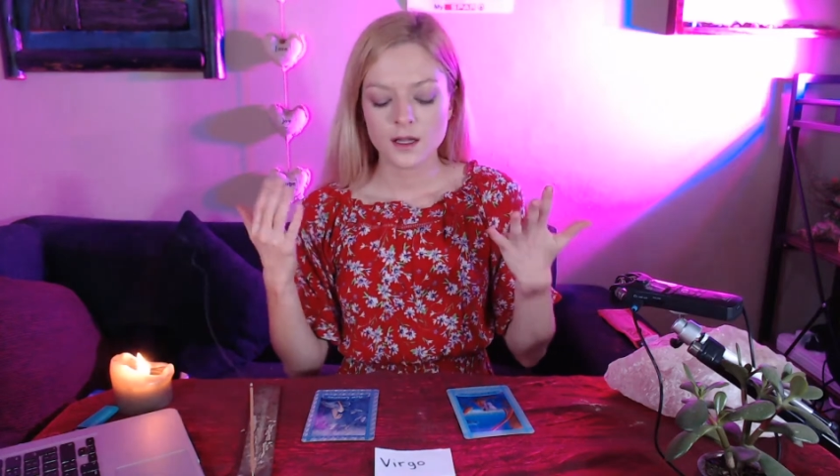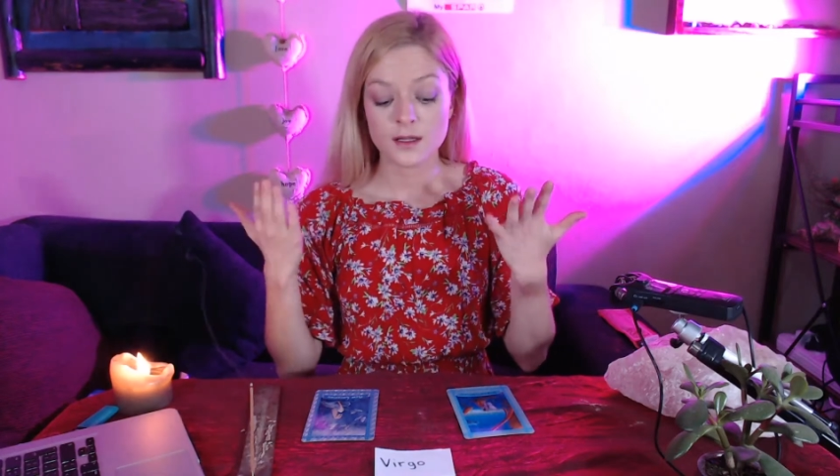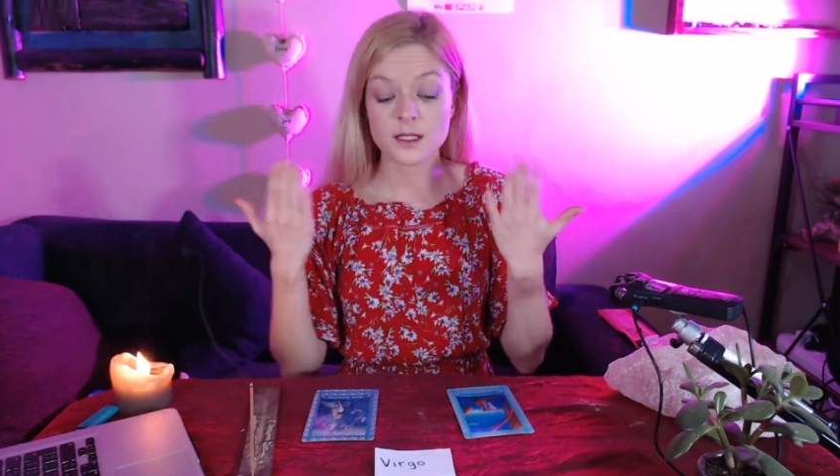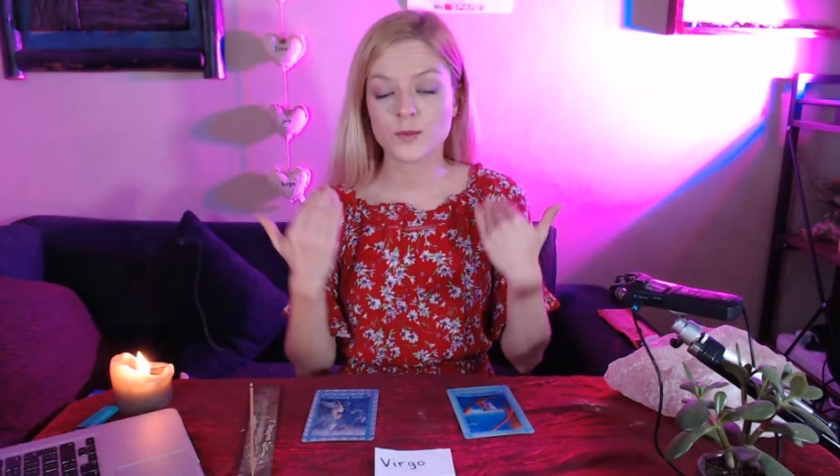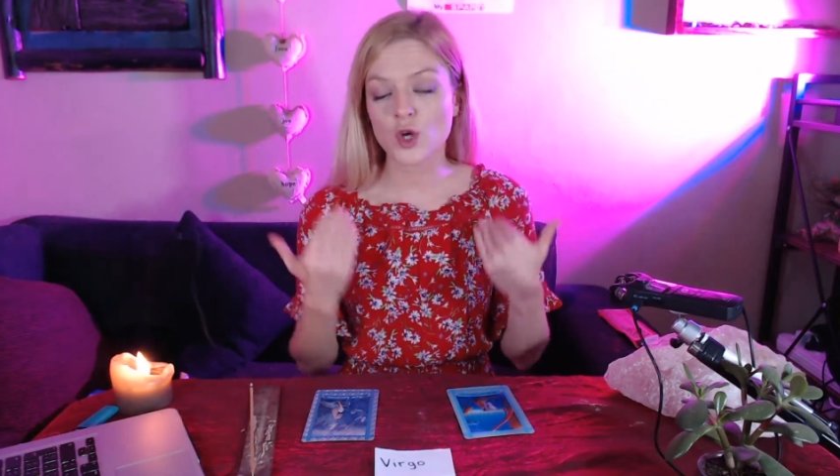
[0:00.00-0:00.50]

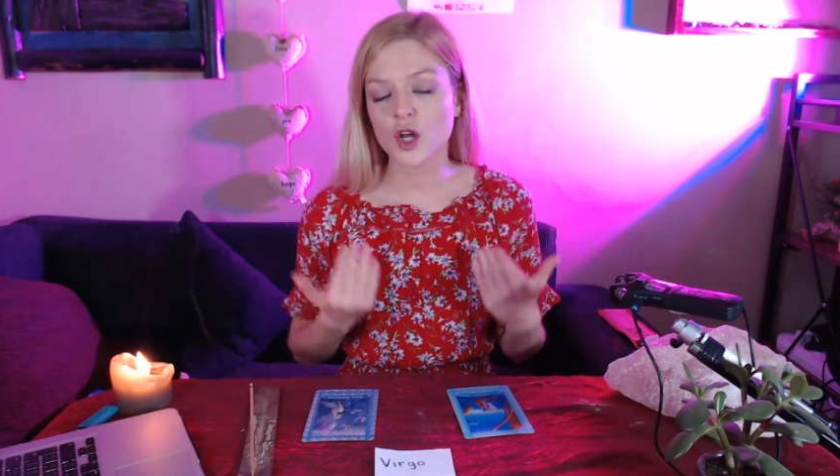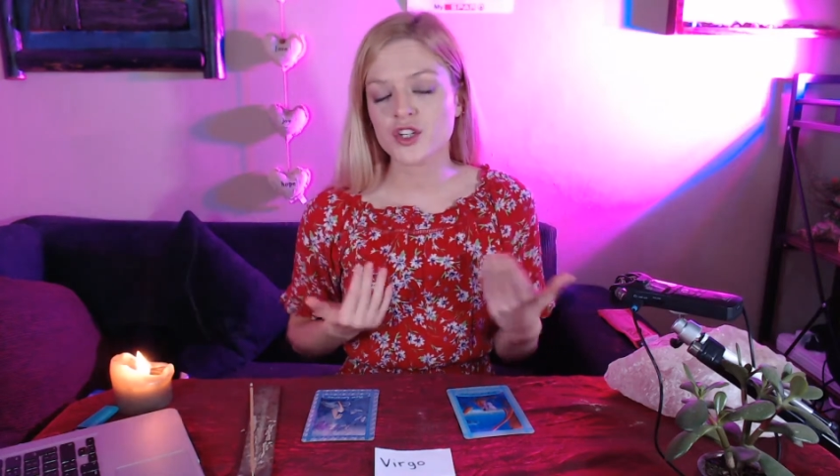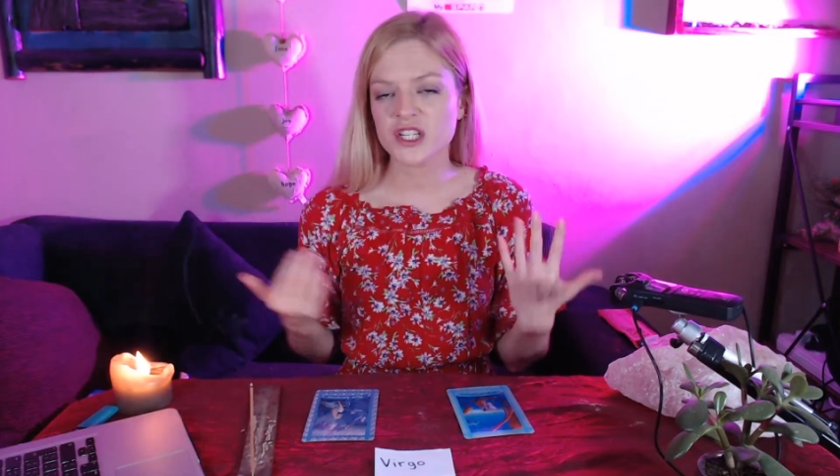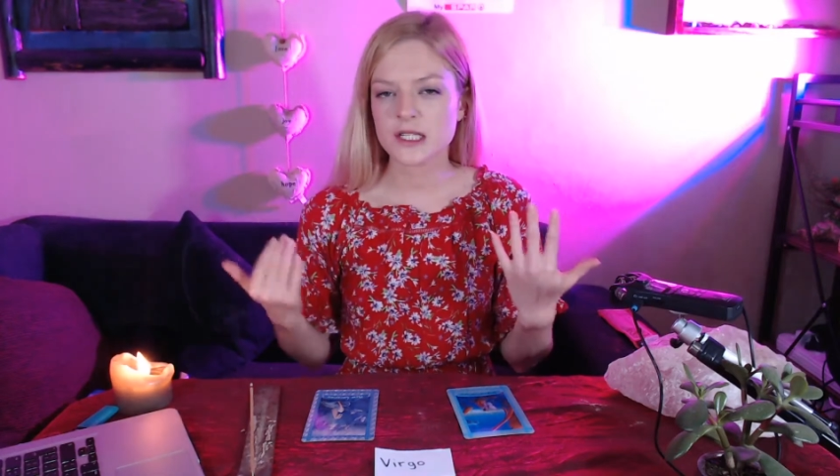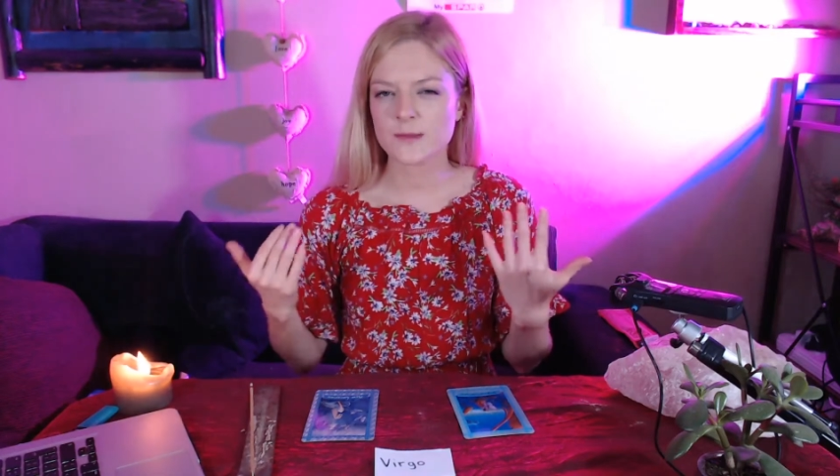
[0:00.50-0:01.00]
the
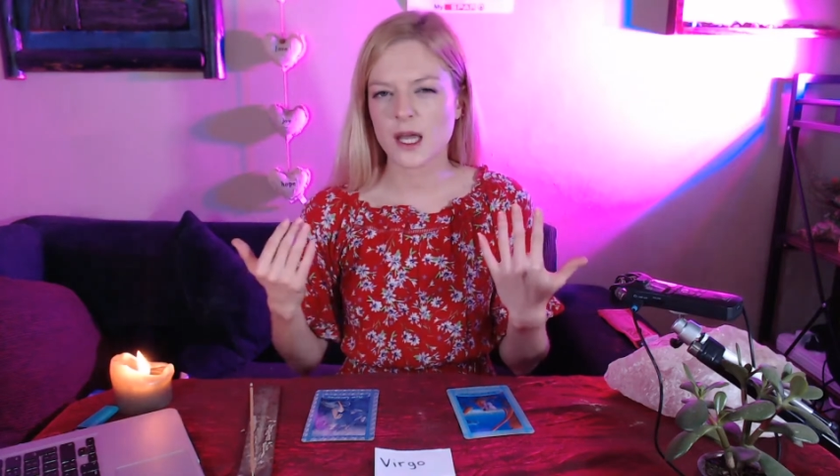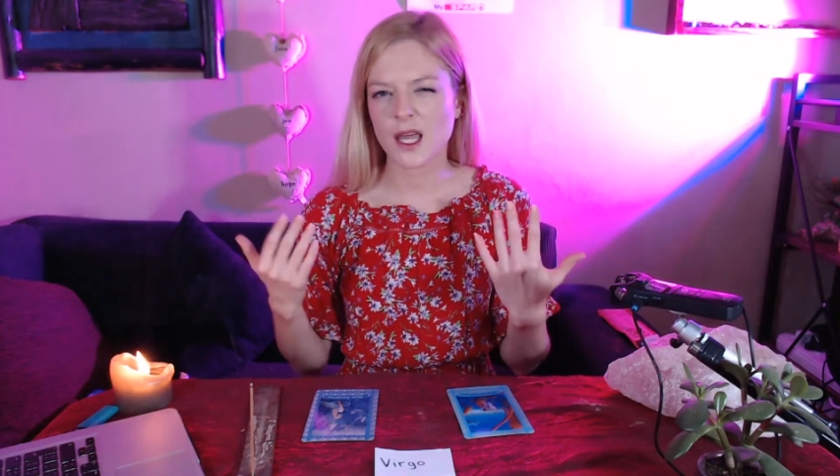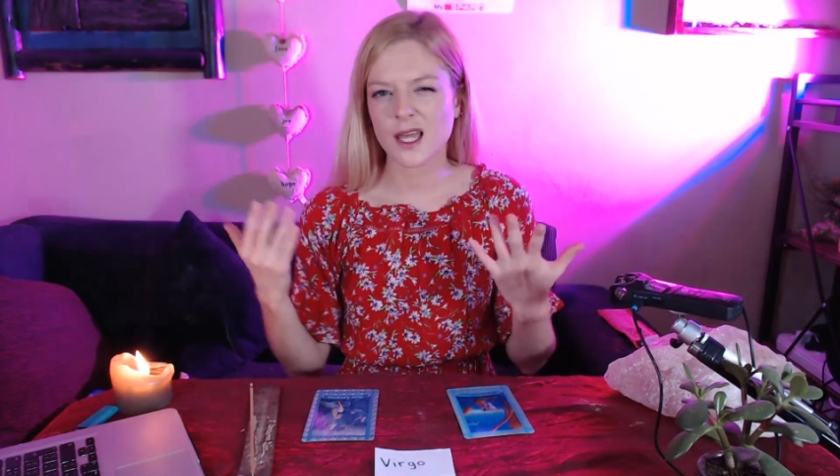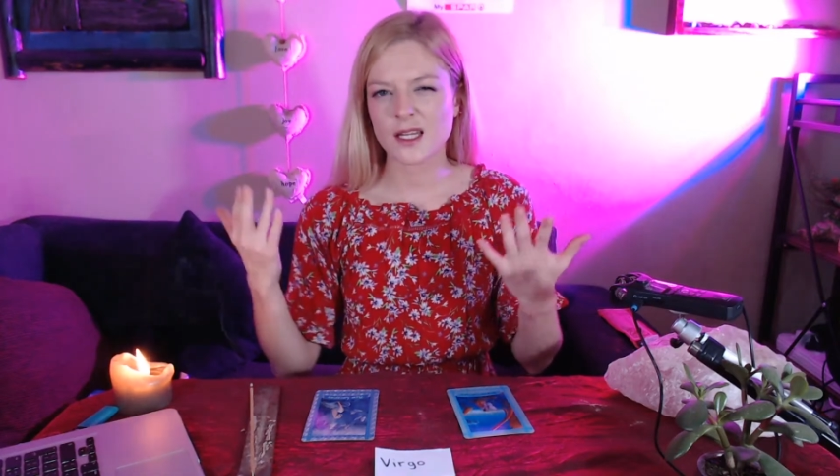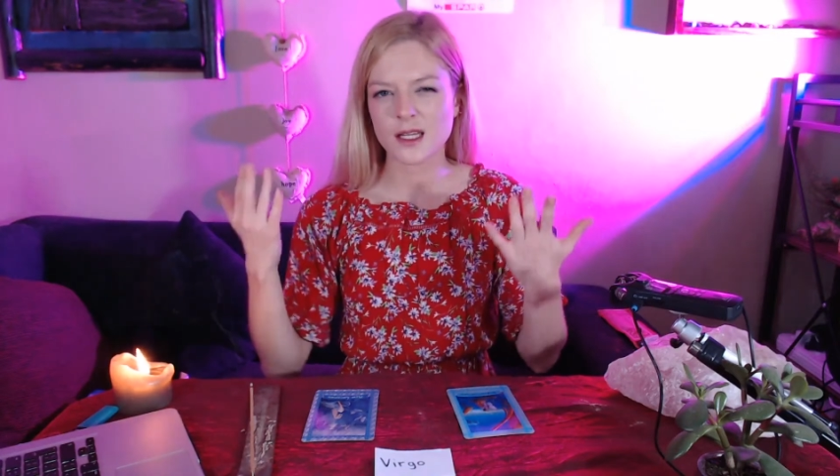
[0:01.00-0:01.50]
subconscious mind,